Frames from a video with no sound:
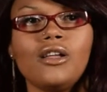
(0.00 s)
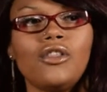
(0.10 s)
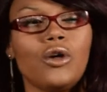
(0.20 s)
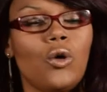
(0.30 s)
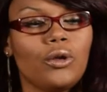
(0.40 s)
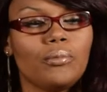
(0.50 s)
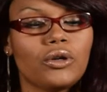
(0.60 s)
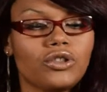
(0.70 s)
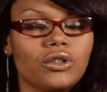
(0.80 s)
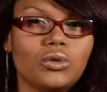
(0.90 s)
the only
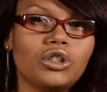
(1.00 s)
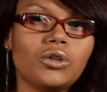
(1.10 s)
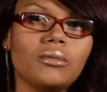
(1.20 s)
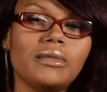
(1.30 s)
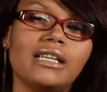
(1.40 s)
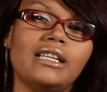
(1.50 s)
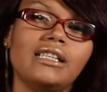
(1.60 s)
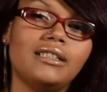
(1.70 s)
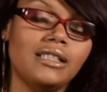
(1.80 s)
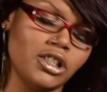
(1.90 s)
person who was showing me any
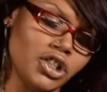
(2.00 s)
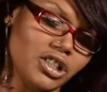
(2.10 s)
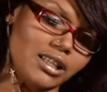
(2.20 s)
attention,